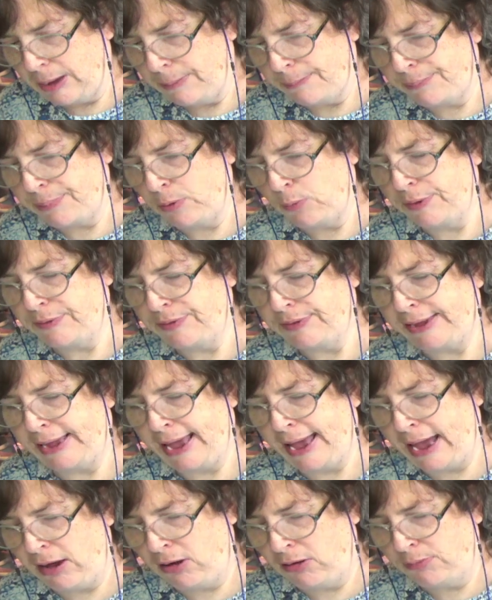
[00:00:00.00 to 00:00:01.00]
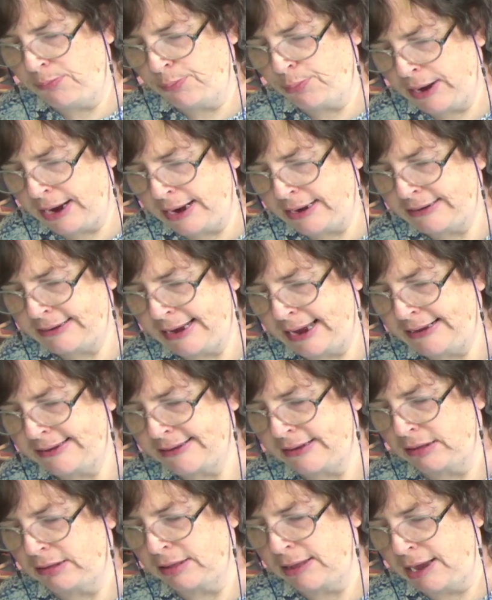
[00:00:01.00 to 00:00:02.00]
But when the outbreak takes
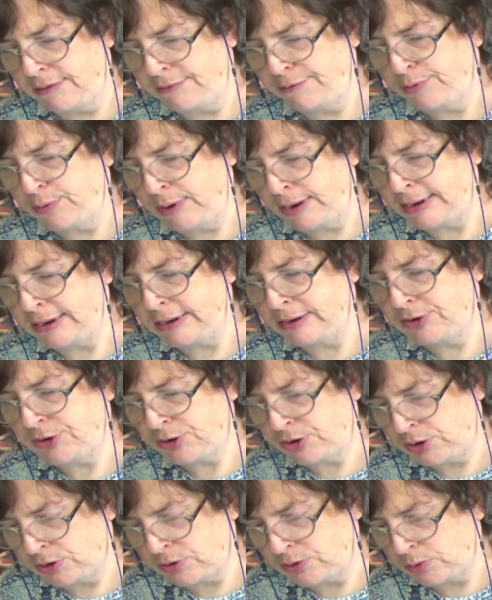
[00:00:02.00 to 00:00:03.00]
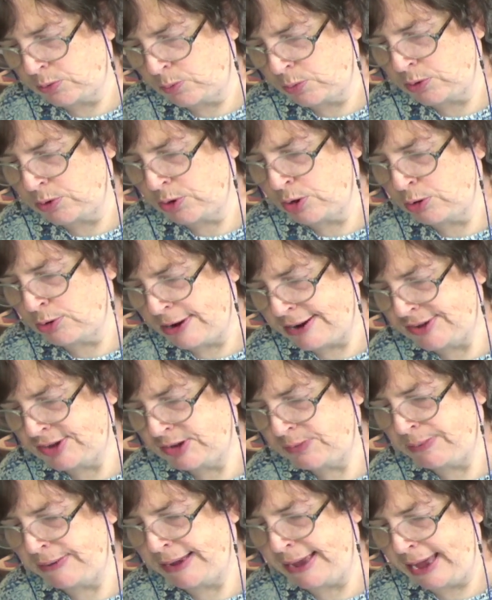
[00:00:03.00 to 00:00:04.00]
a life-threatening turn, will Grace
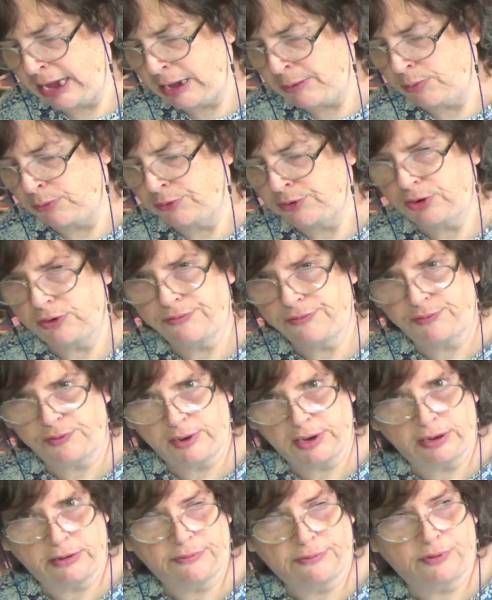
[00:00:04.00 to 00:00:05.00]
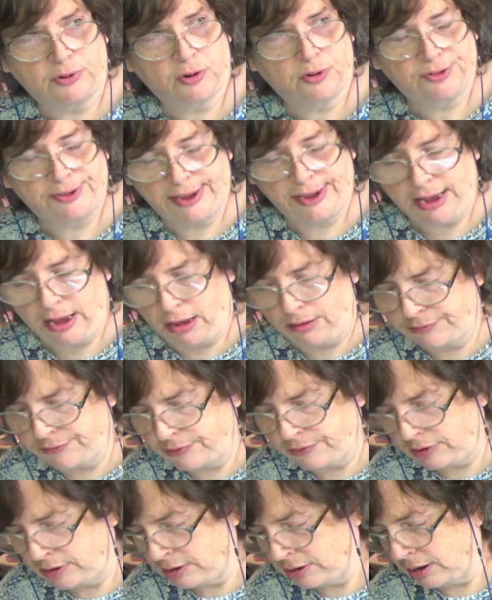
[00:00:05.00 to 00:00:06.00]
be able to forgive herself?
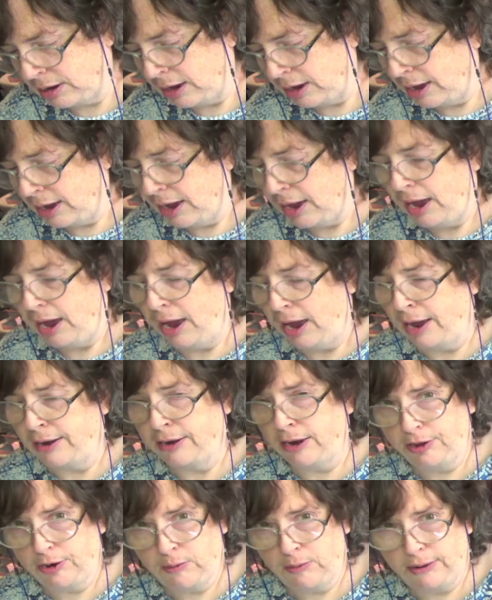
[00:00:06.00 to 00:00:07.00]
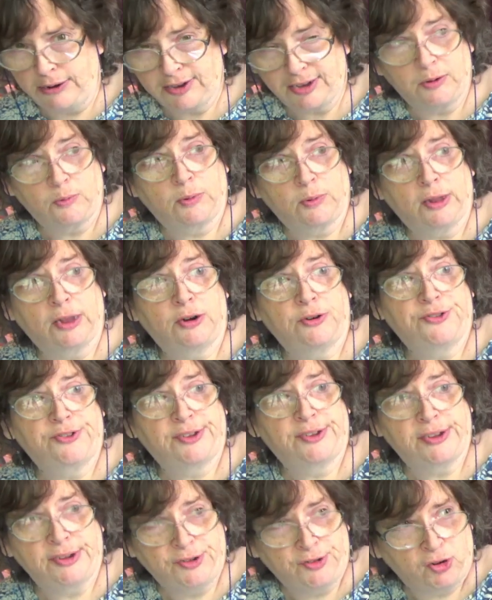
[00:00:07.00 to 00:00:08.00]
Another question, will her
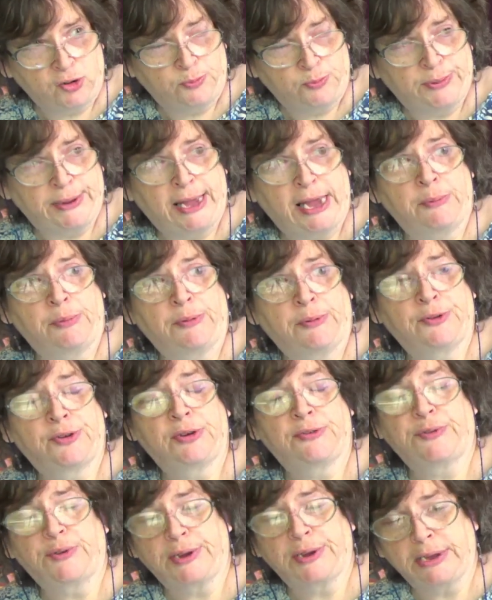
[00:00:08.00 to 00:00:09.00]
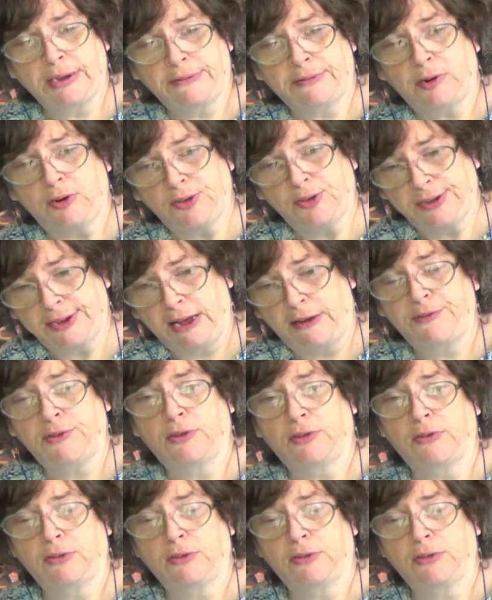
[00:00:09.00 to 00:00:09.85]
sister be able to forgive herself?